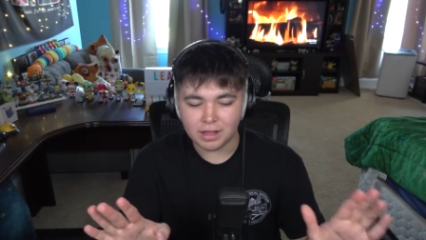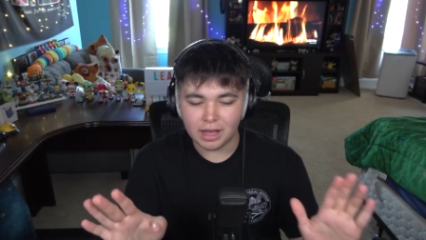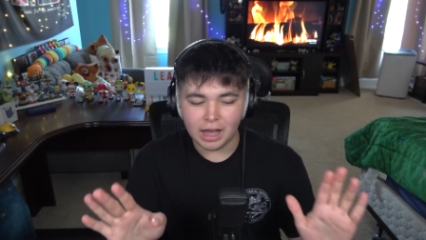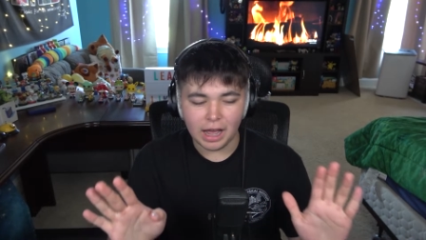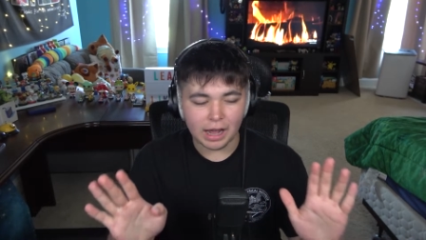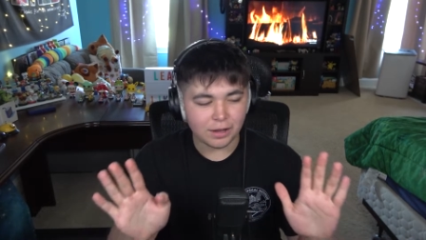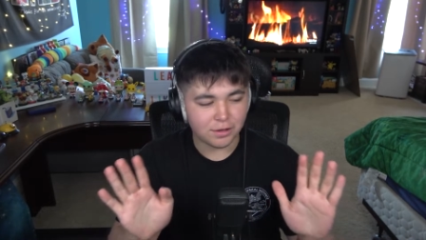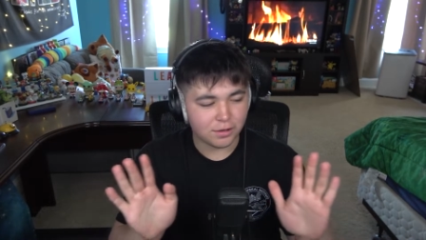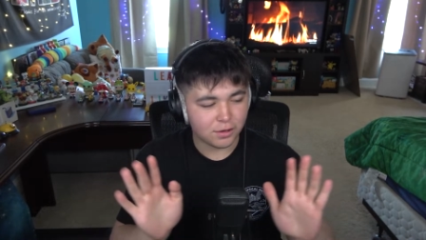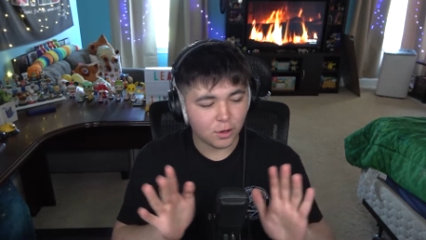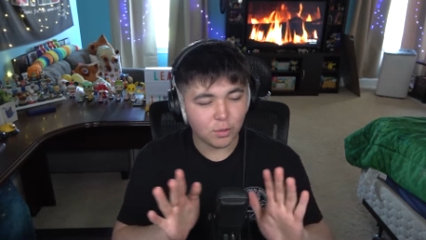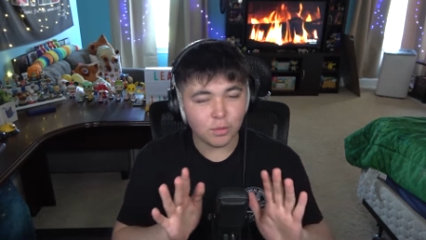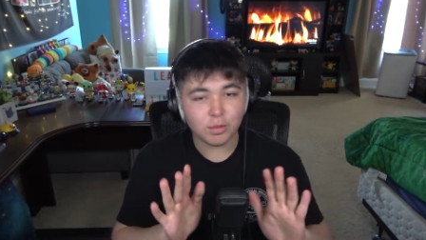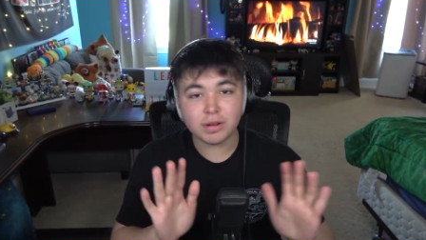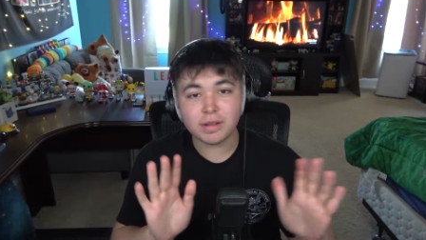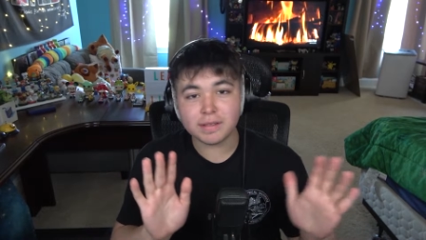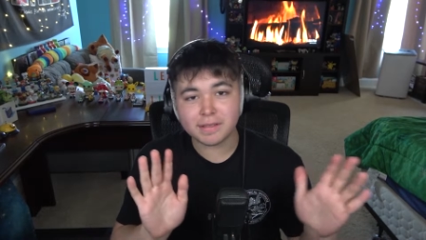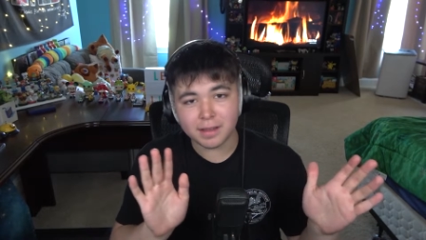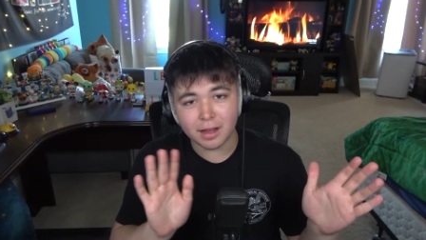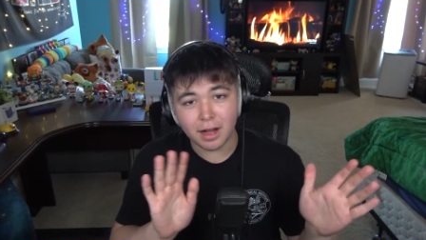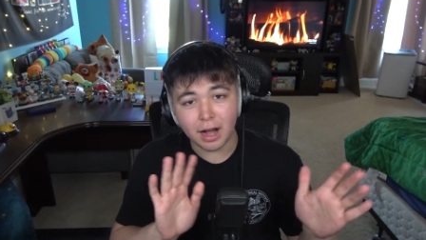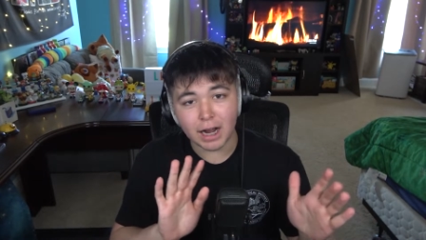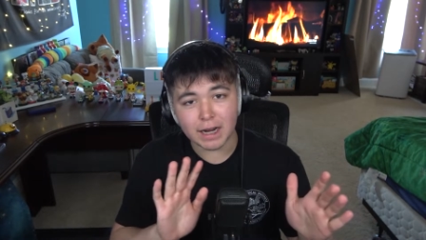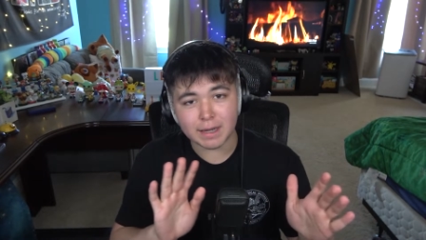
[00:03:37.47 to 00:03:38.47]
I don't want
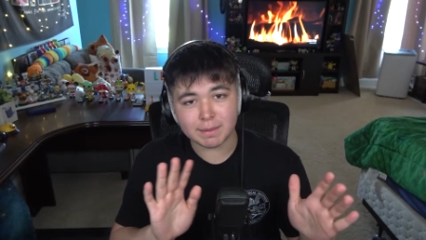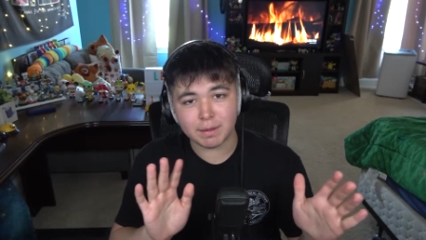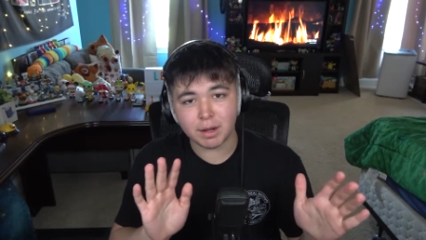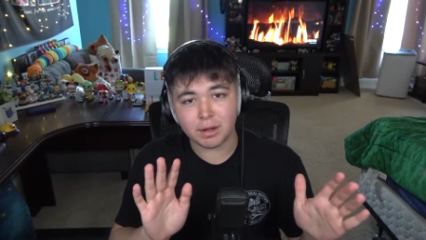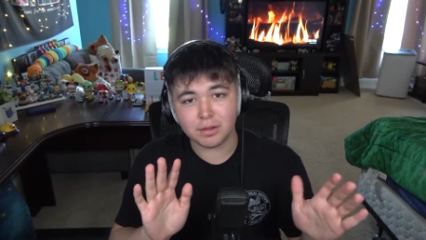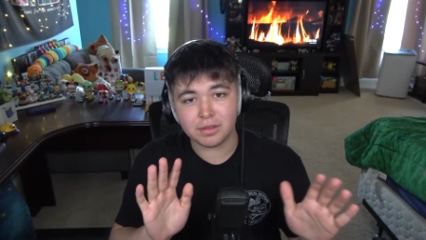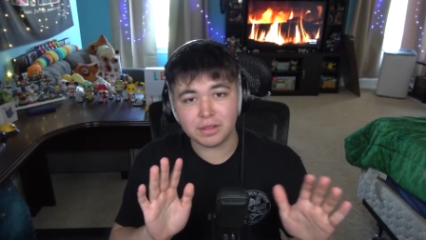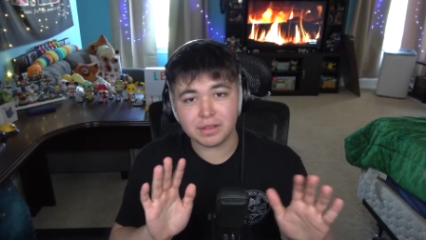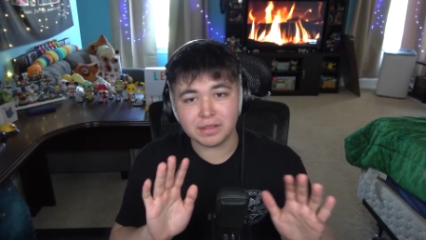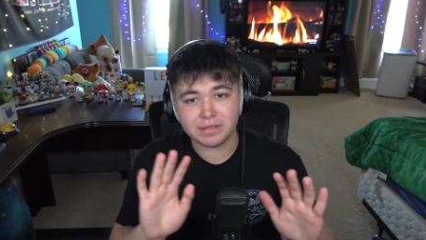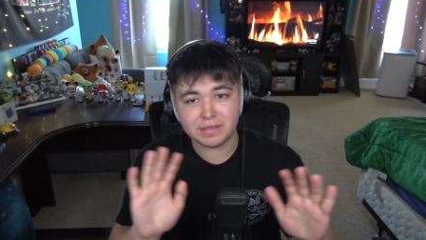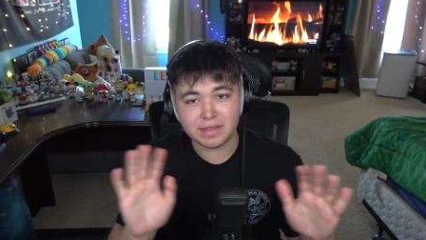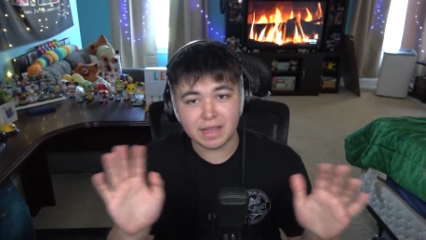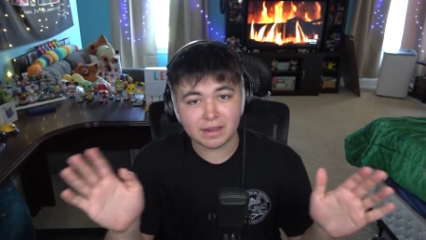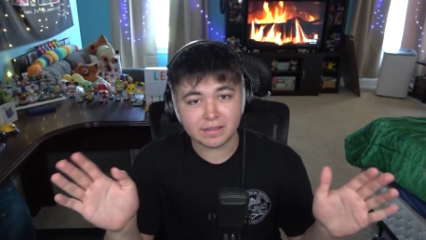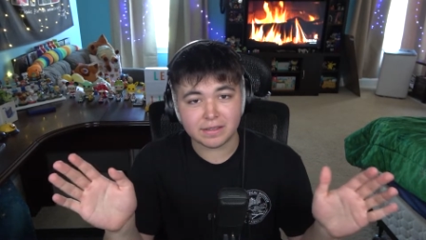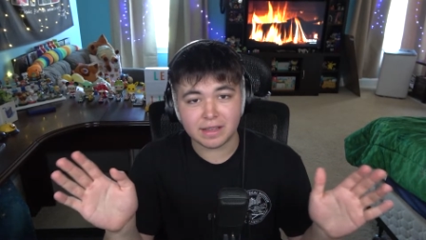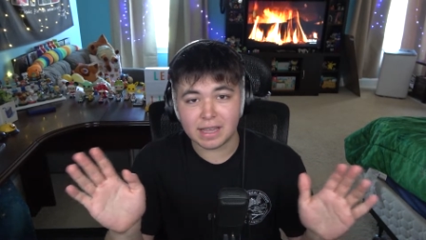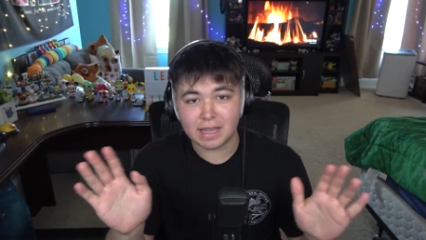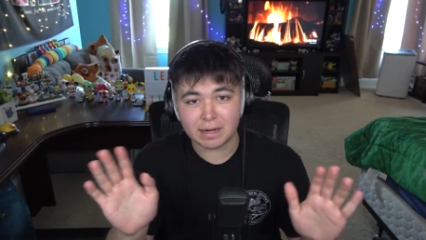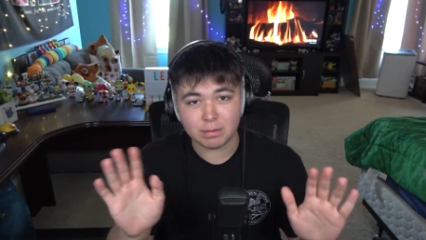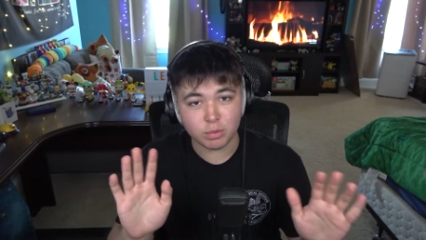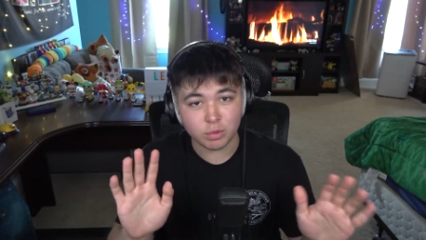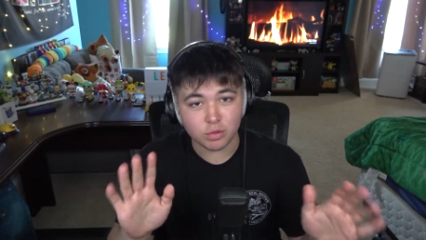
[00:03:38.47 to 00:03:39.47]
to talk about this next
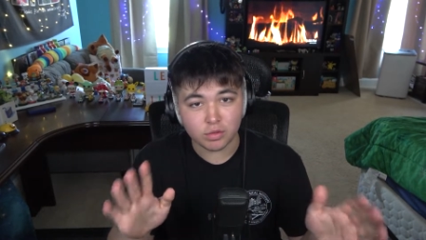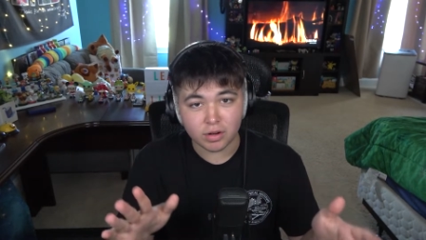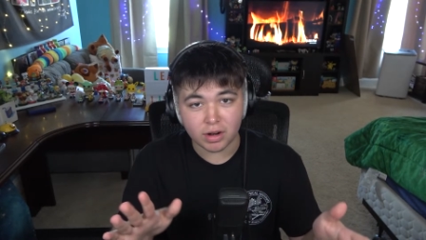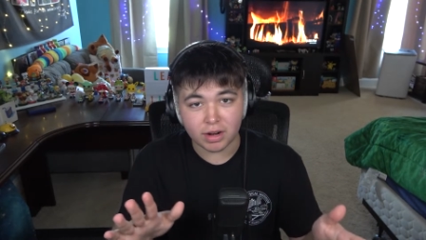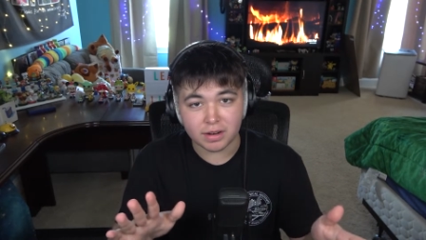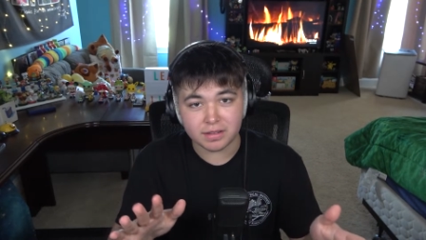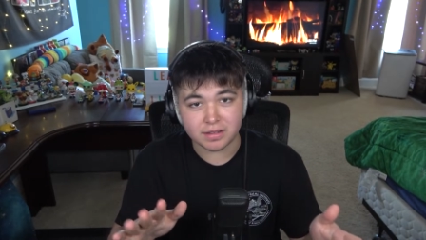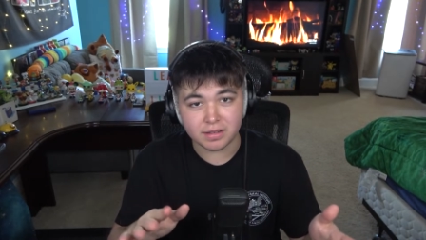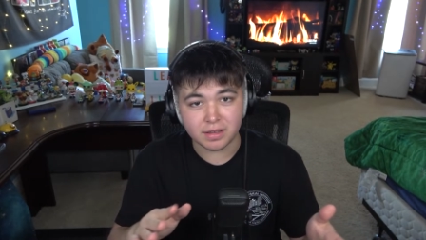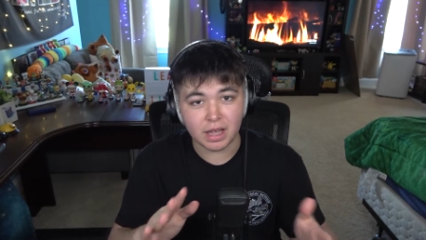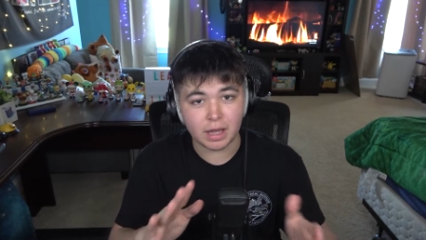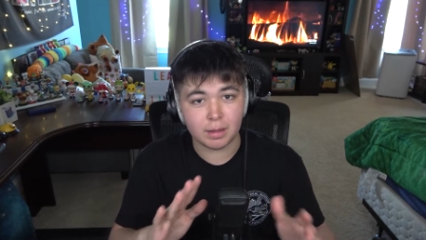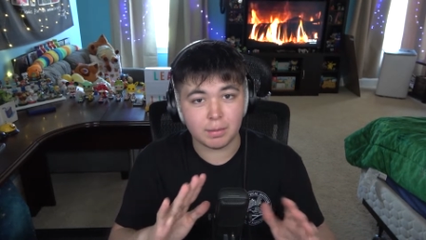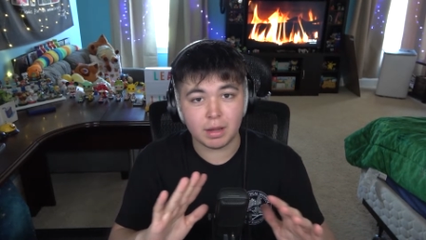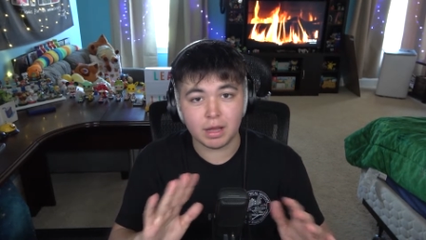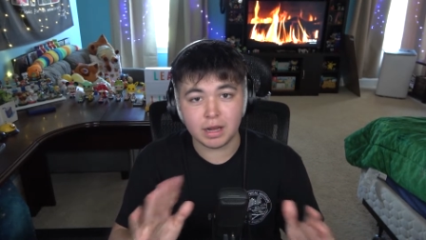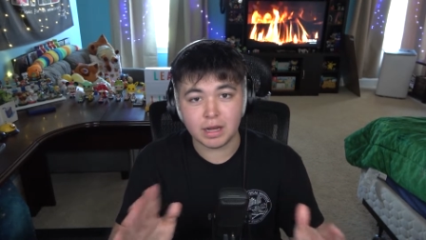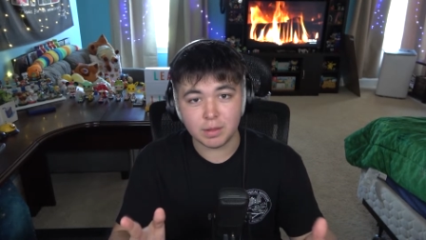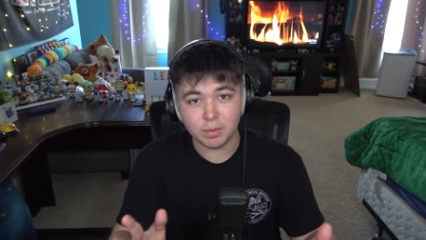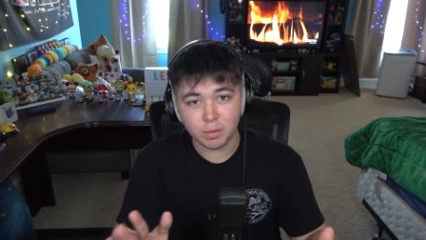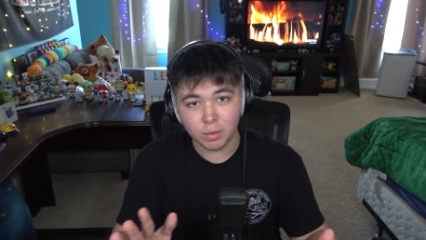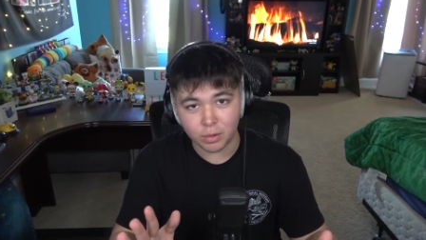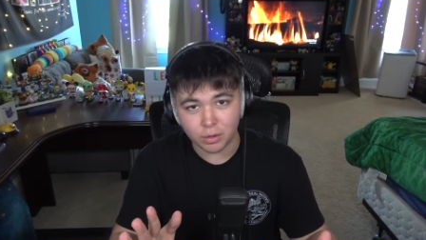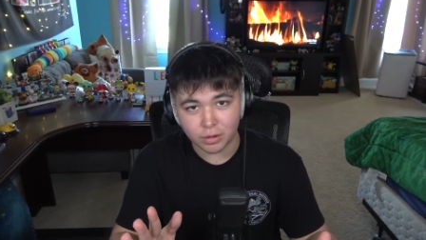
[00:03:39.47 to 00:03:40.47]
Animal Crossing game
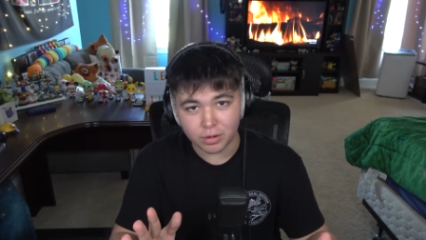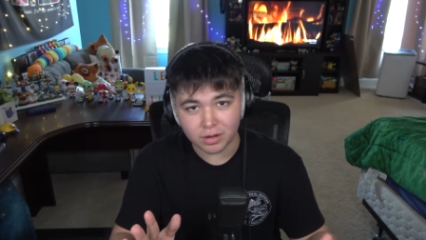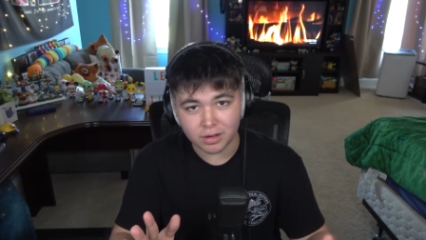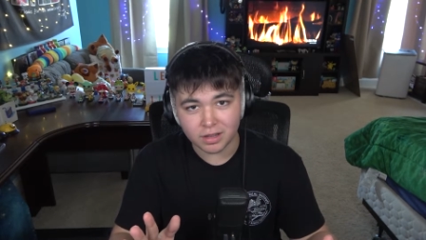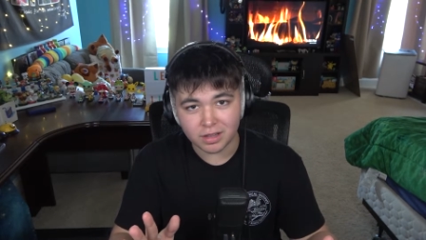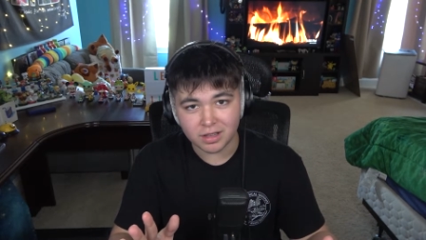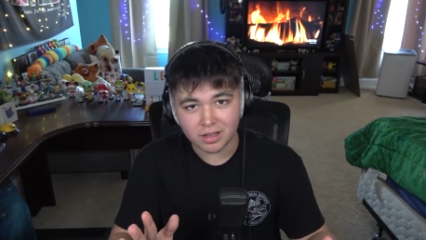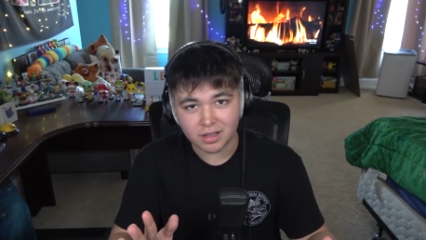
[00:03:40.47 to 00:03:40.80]
anymore.